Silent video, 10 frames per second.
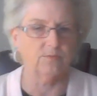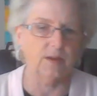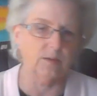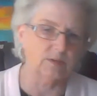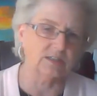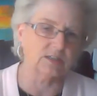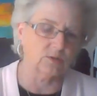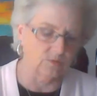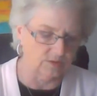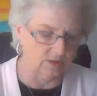families
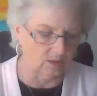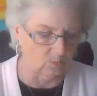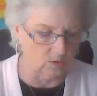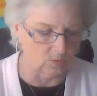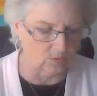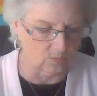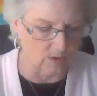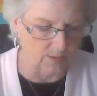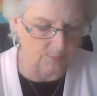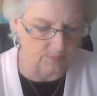so that they won't
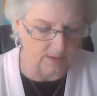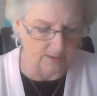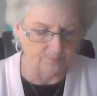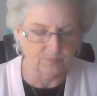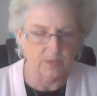cooperate.